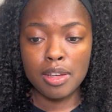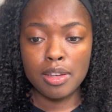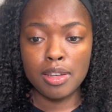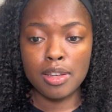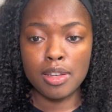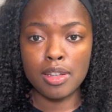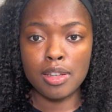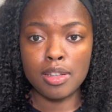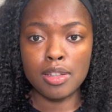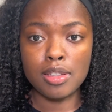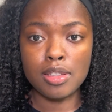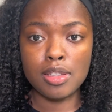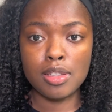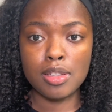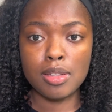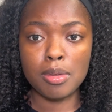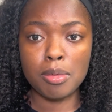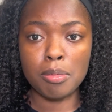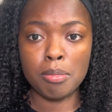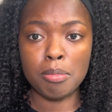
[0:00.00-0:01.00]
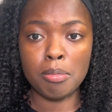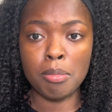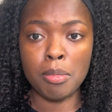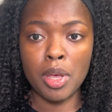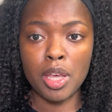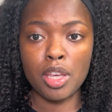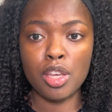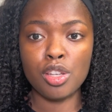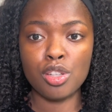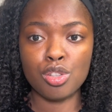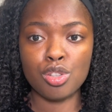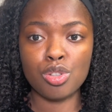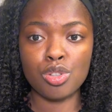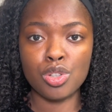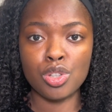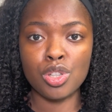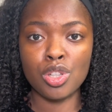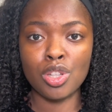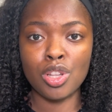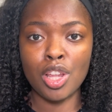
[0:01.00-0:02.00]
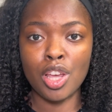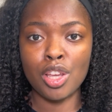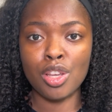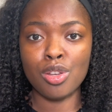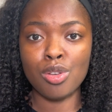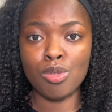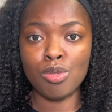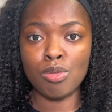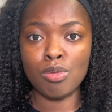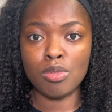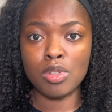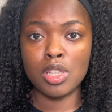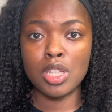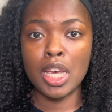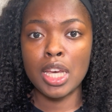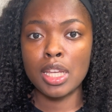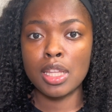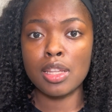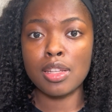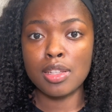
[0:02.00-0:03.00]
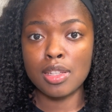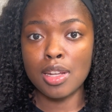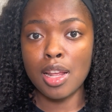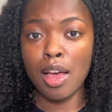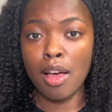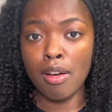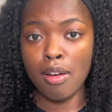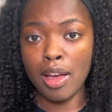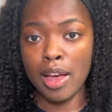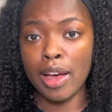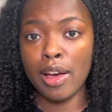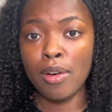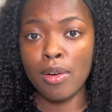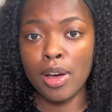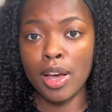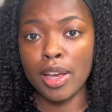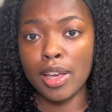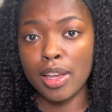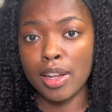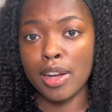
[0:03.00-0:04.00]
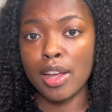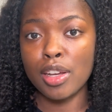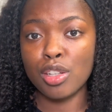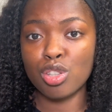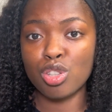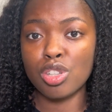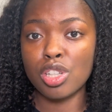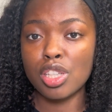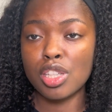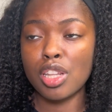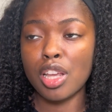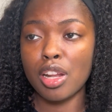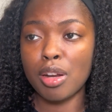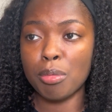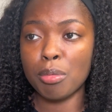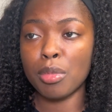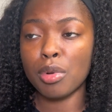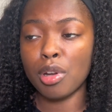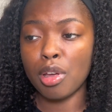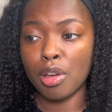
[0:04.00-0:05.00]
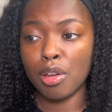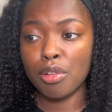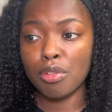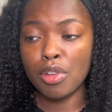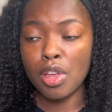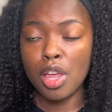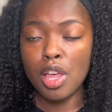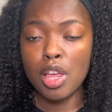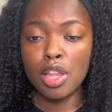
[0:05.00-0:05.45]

is making sure that you take the style out. I cannot stress that enough.